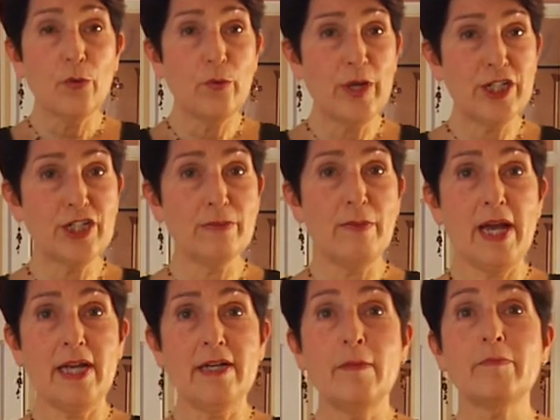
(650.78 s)
We just
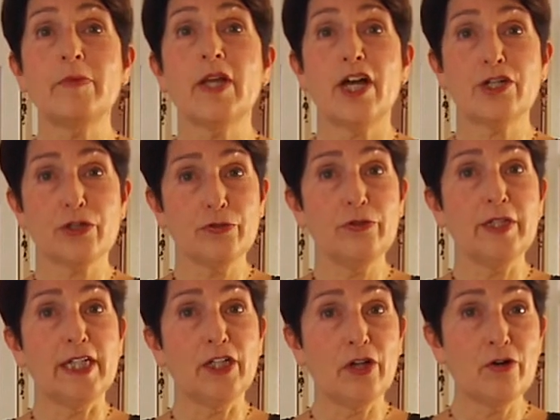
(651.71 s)
made a
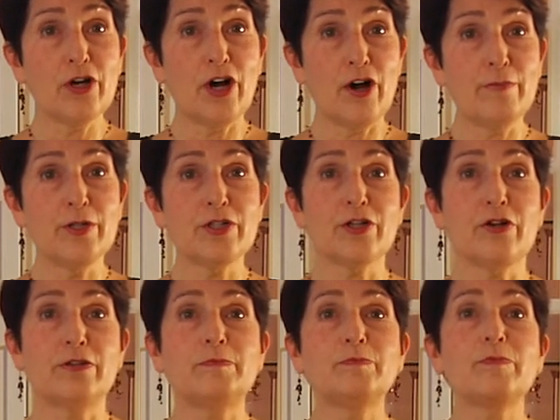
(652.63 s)
truly low-carb
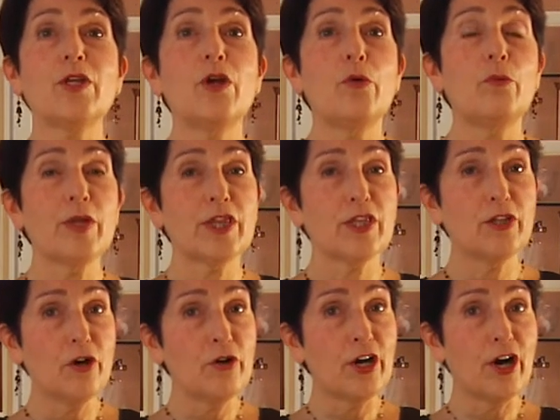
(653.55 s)
dessert with
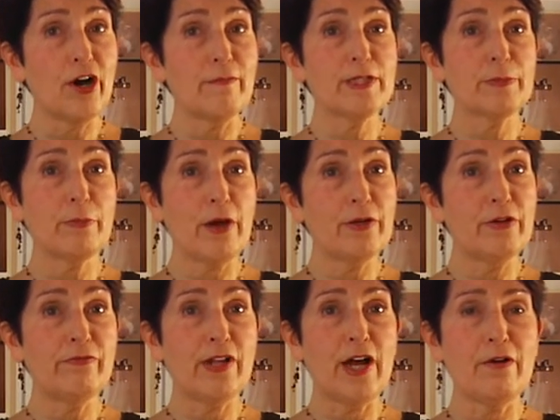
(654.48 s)
low-carb sprouted
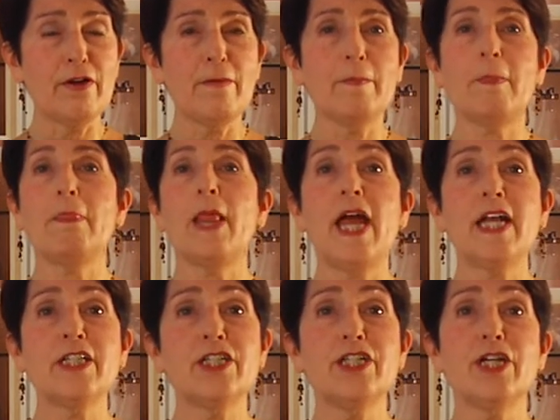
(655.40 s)
flour
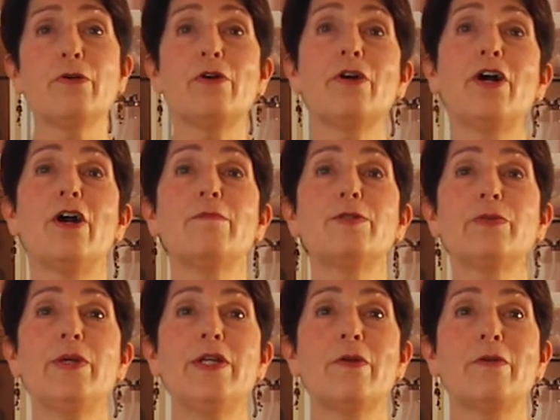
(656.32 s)
and zero-carb
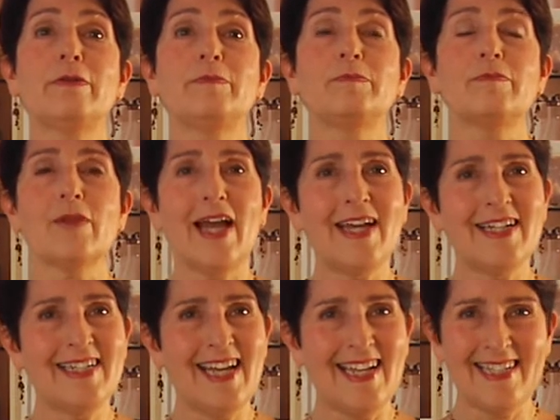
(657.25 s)
sweetener, and
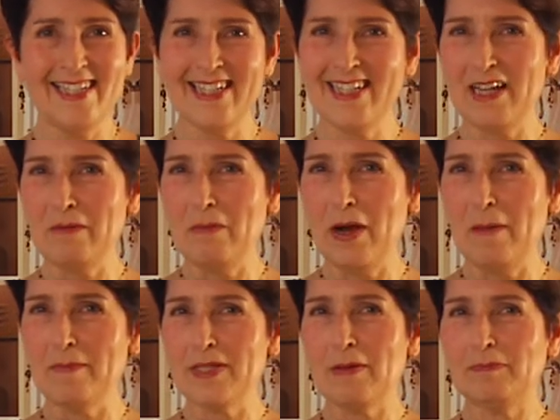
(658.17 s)
it tastes just like
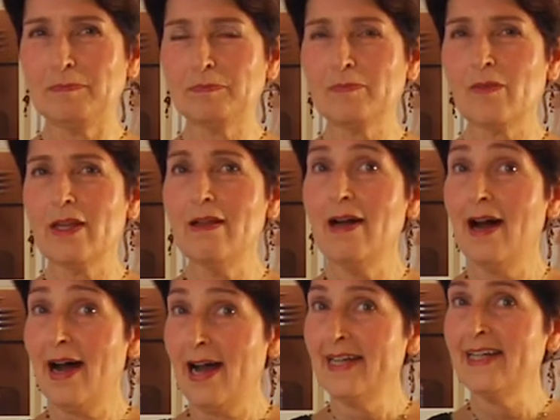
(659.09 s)
Mom's.
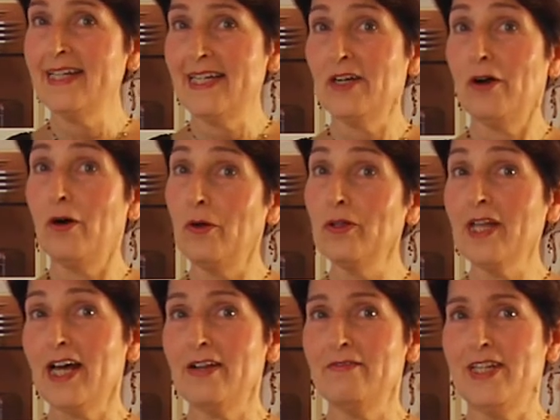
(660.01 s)
I can eat a whole
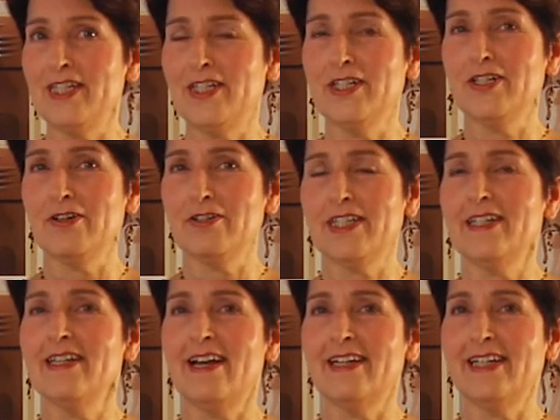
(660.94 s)
lot of these desserts
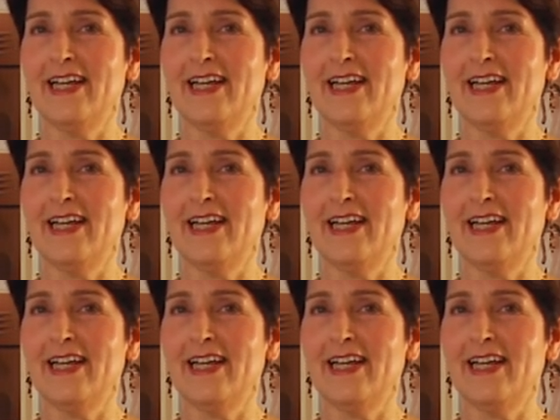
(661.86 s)
and not